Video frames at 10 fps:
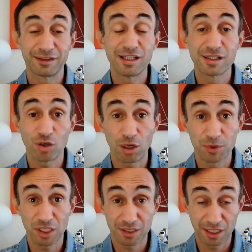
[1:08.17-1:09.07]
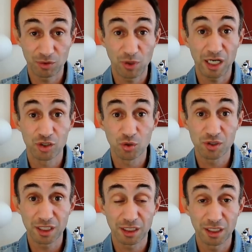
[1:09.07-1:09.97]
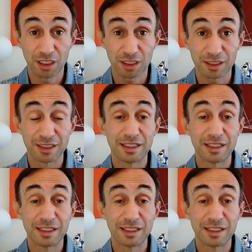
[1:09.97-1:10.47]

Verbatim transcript: these objects that we are choosing here,